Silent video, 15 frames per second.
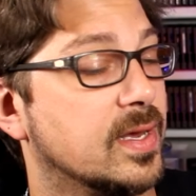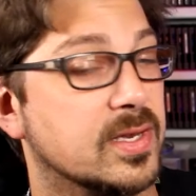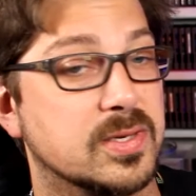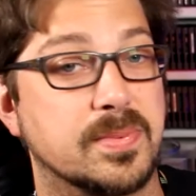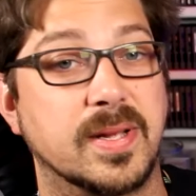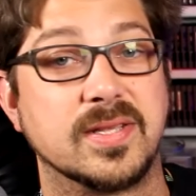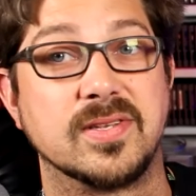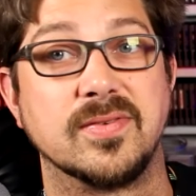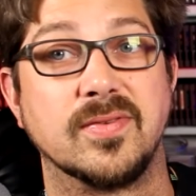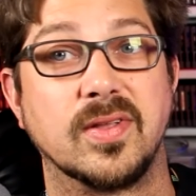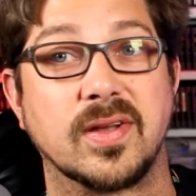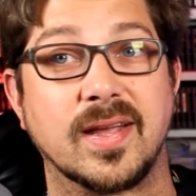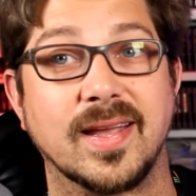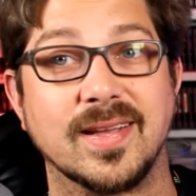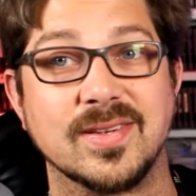expensive
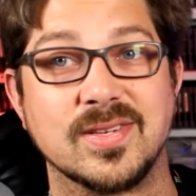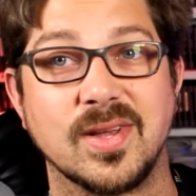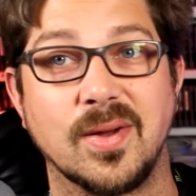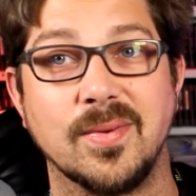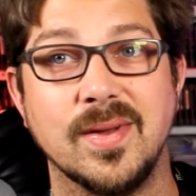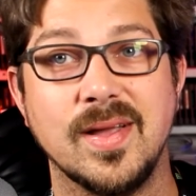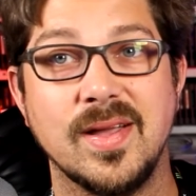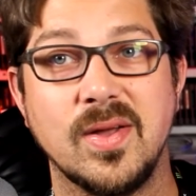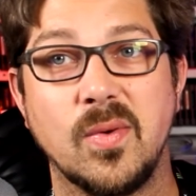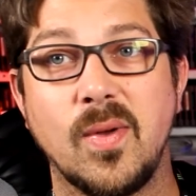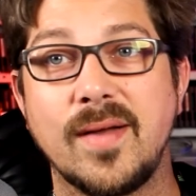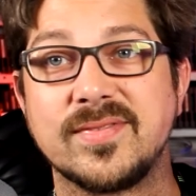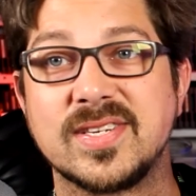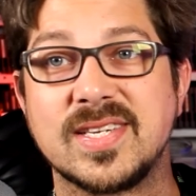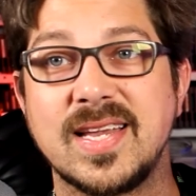looking. So
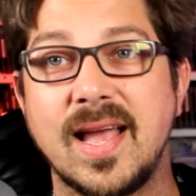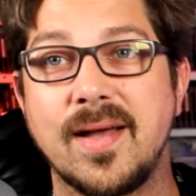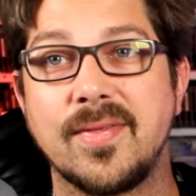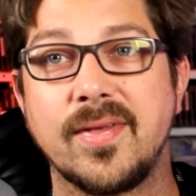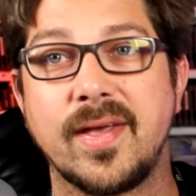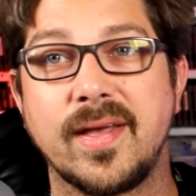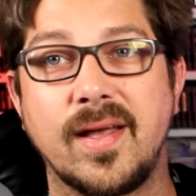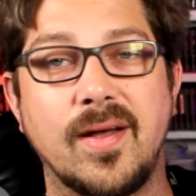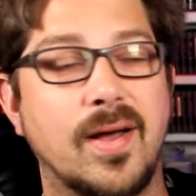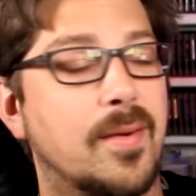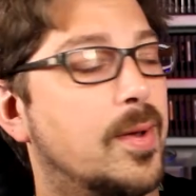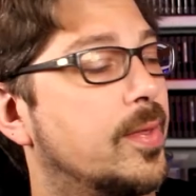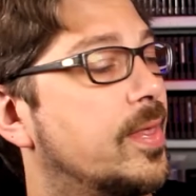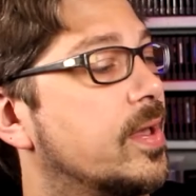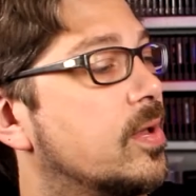we'll have to see how
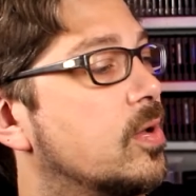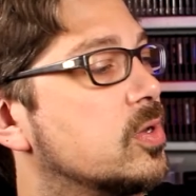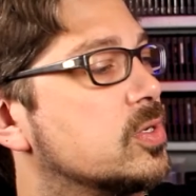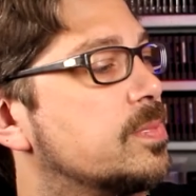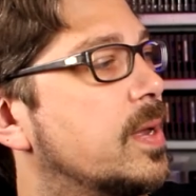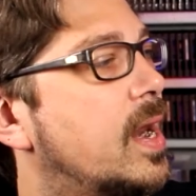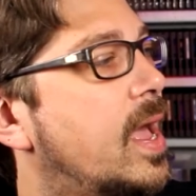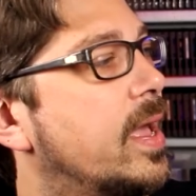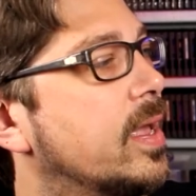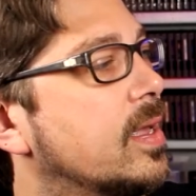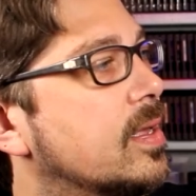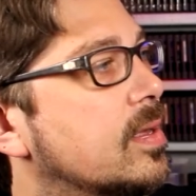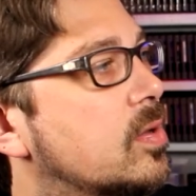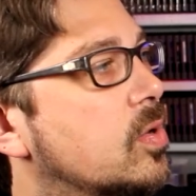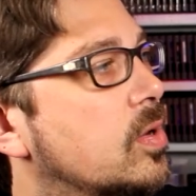all that goes, but
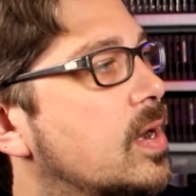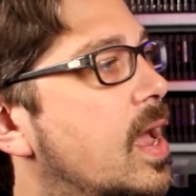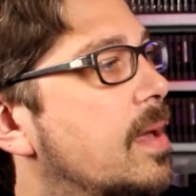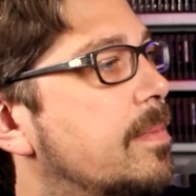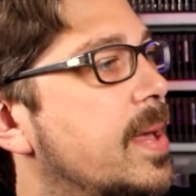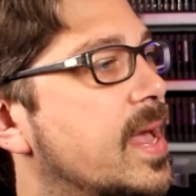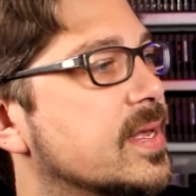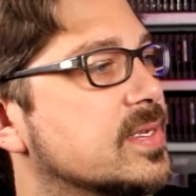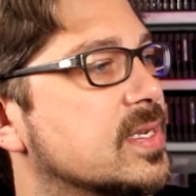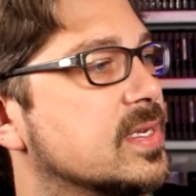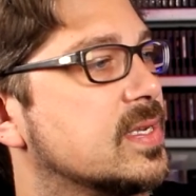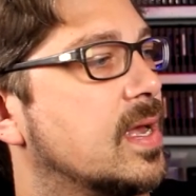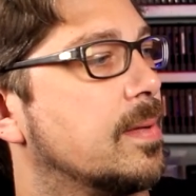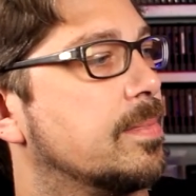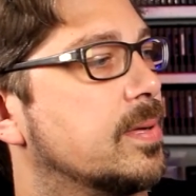I could not pass
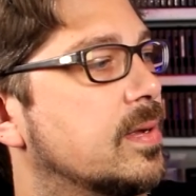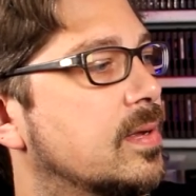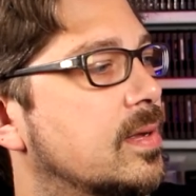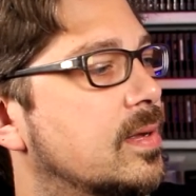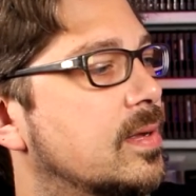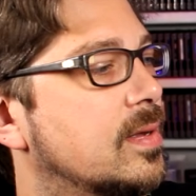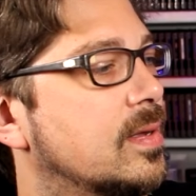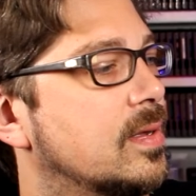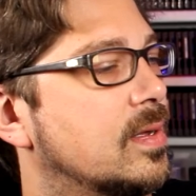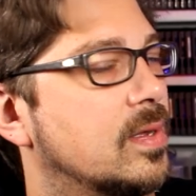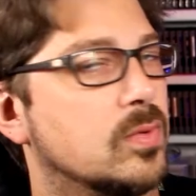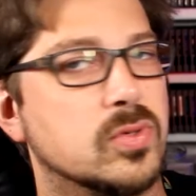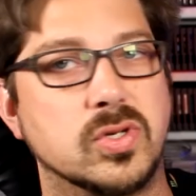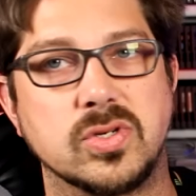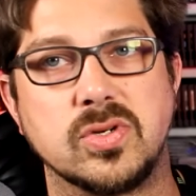this up.
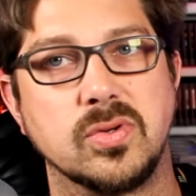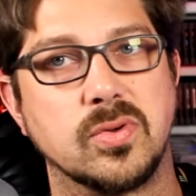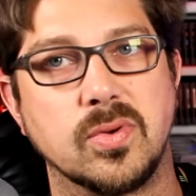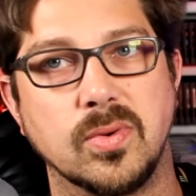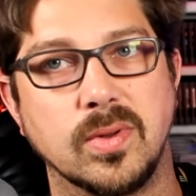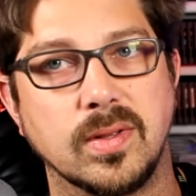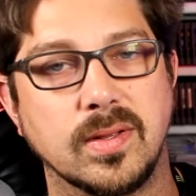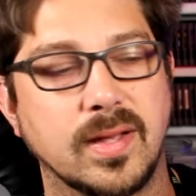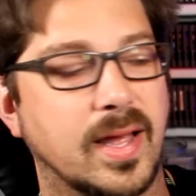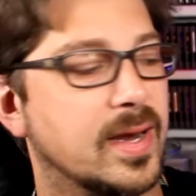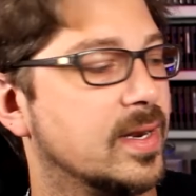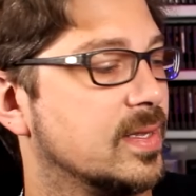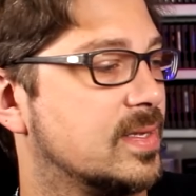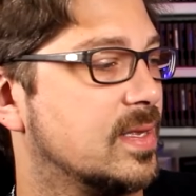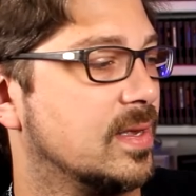It was just too cool.
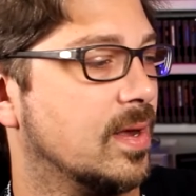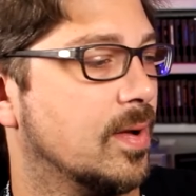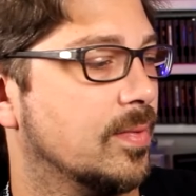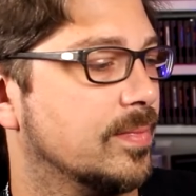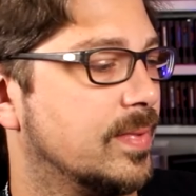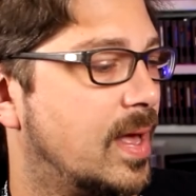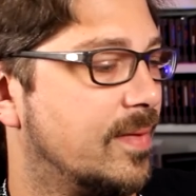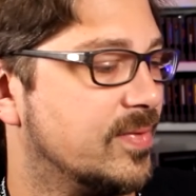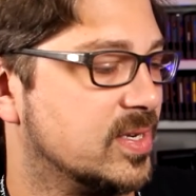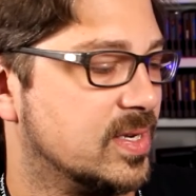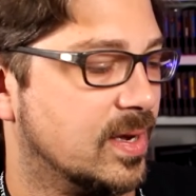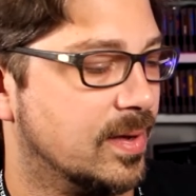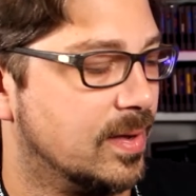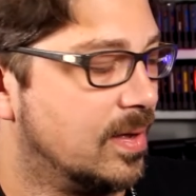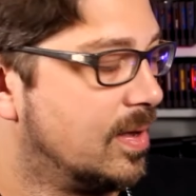And, you know,
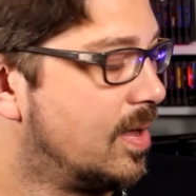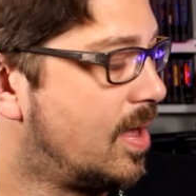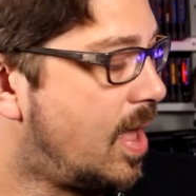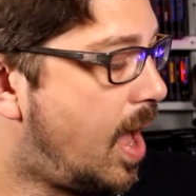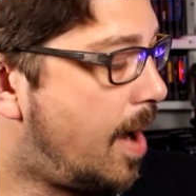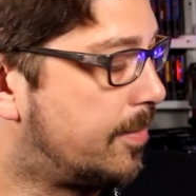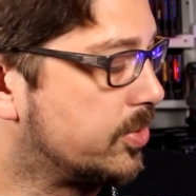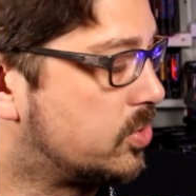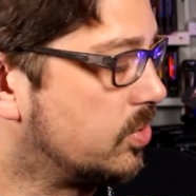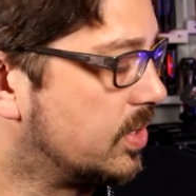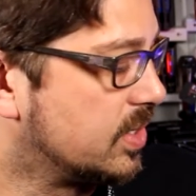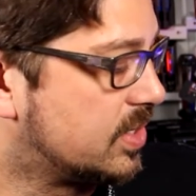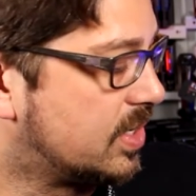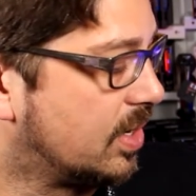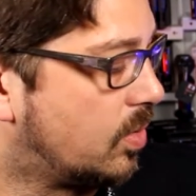obviously
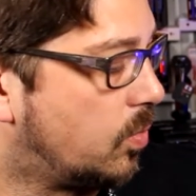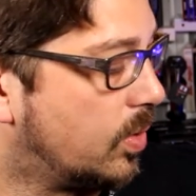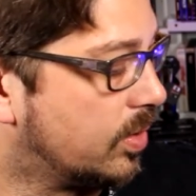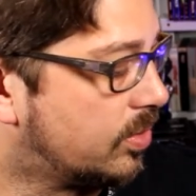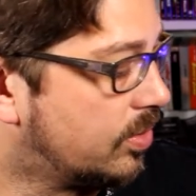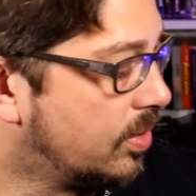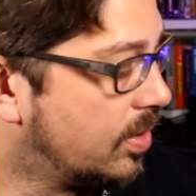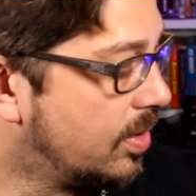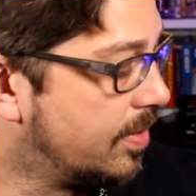opportunistic with